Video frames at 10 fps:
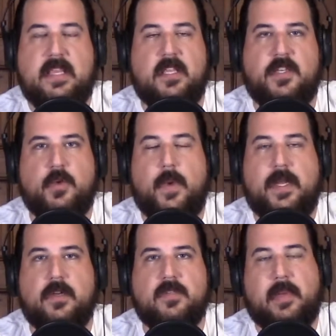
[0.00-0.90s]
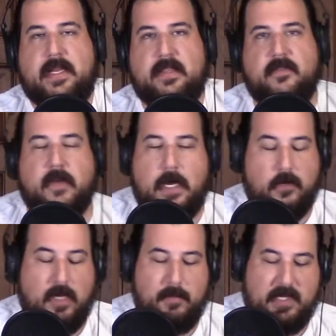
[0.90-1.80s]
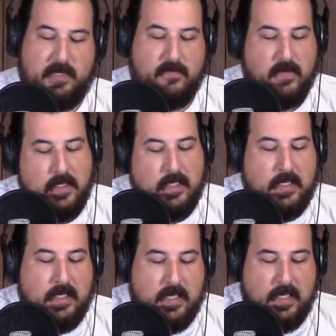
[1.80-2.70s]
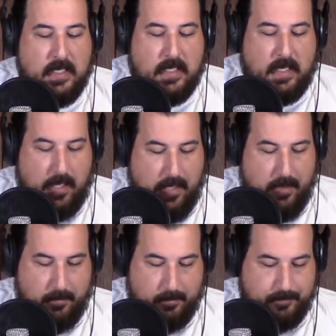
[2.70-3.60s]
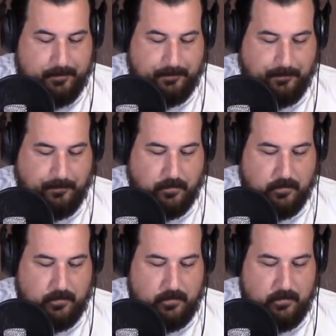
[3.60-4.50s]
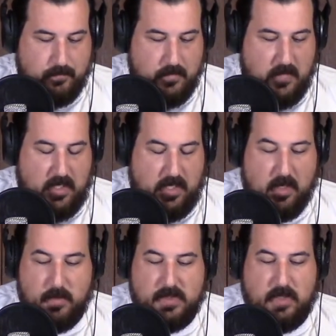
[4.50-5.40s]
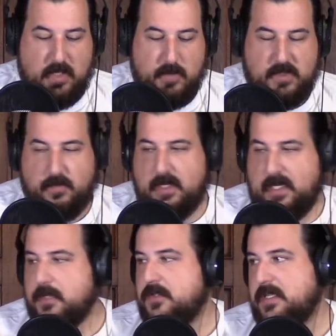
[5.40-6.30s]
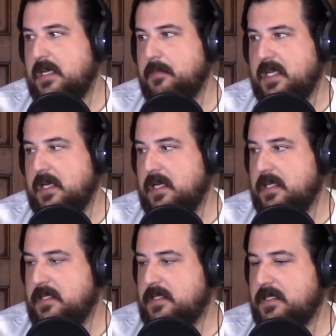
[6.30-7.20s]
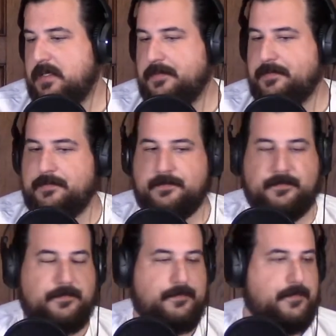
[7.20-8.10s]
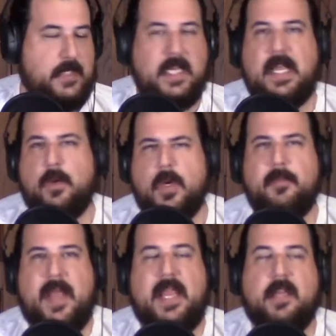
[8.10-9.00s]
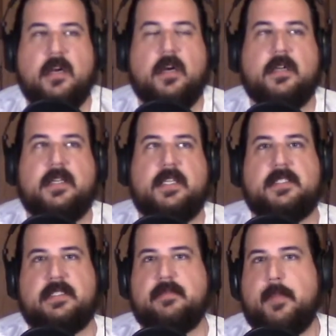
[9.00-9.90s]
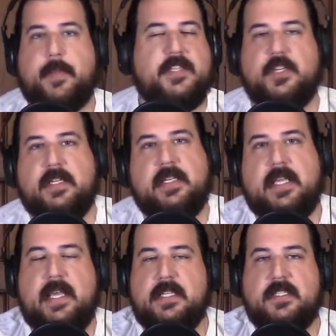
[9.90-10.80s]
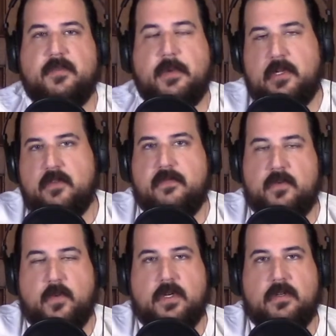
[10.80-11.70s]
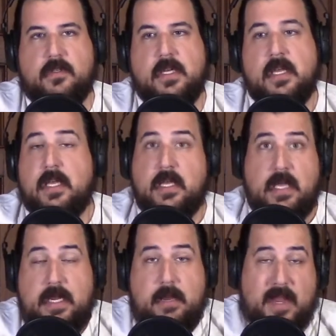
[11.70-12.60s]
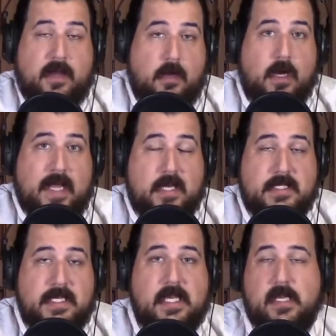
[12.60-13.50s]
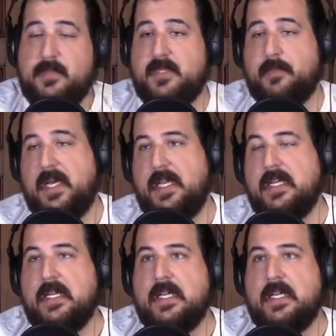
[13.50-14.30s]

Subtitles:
then the 2 winners played in the final, I believe. It was really interesting because, again, we're in Bangkok. It's a bunch of kids from all over the world. Again, Bangkok had teams, but